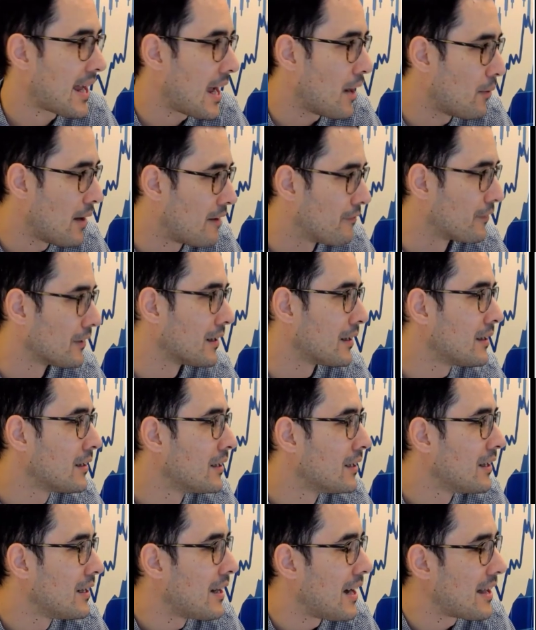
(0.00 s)
However,
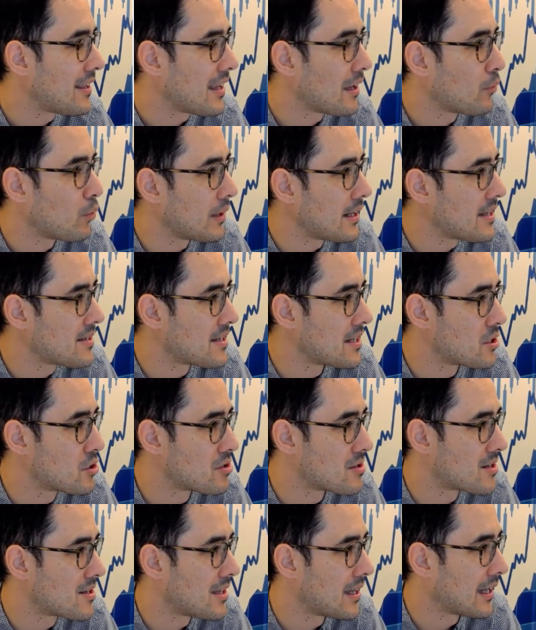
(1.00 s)
I think what is
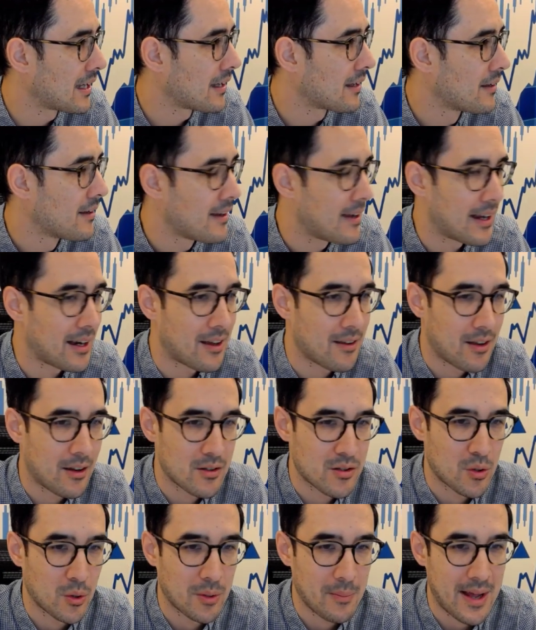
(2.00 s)
interesting, and I, I,
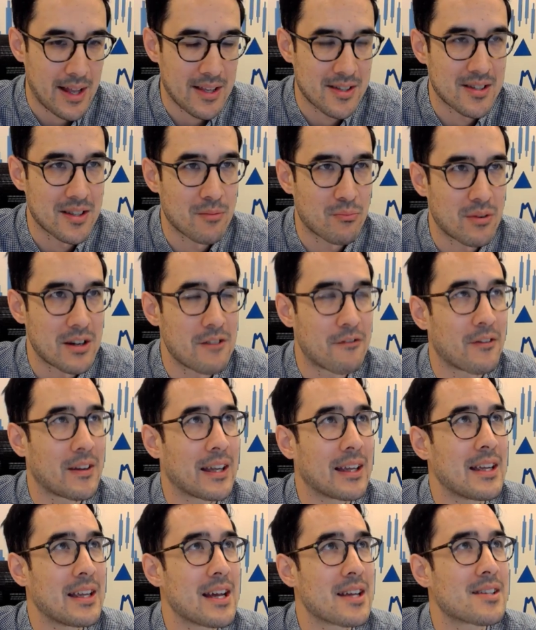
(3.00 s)
was talking about this in the
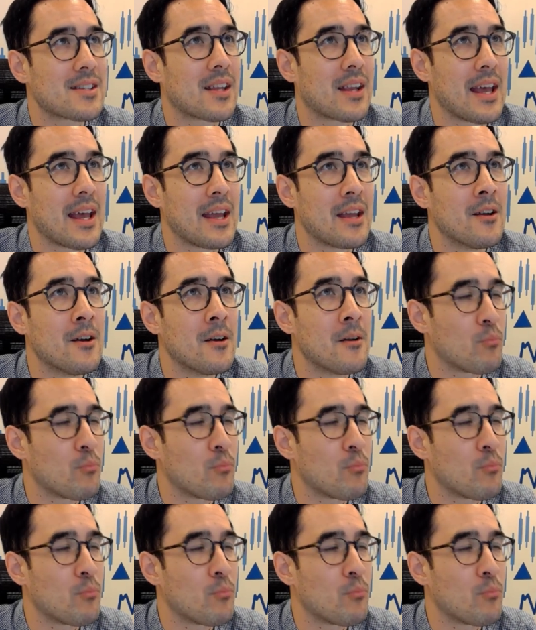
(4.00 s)
briefing yesterday,